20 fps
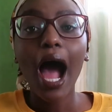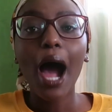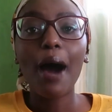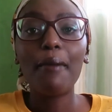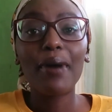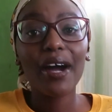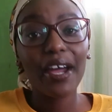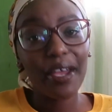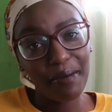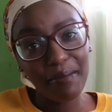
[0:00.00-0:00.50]

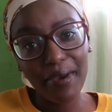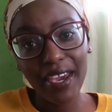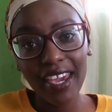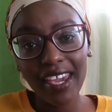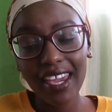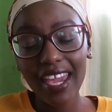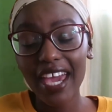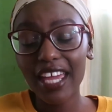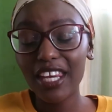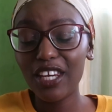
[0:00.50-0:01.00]
I'm at
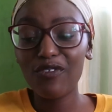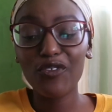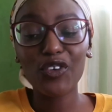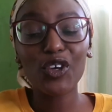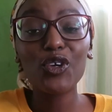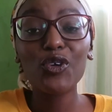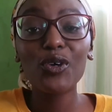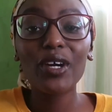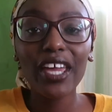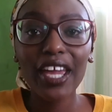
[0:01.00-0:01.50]
MA, and if
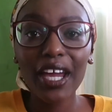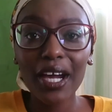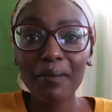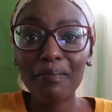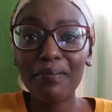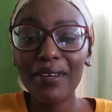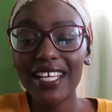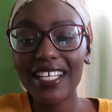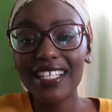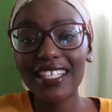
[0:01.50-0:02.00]
you're new
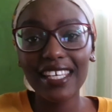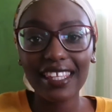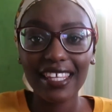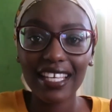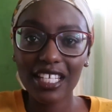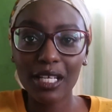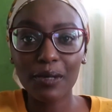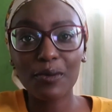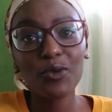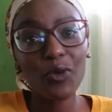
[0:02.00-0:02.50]
here, please hit
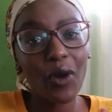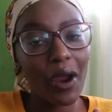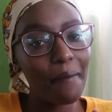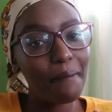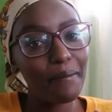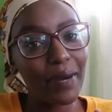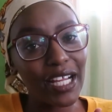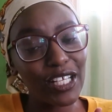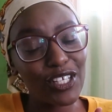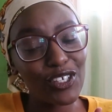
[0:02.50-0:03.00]
the
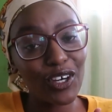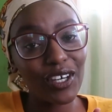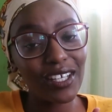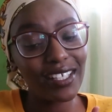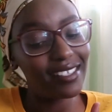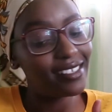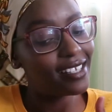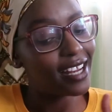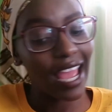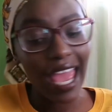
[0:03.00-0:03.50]
subscribe
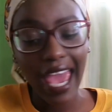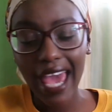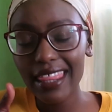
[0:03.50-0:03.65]
button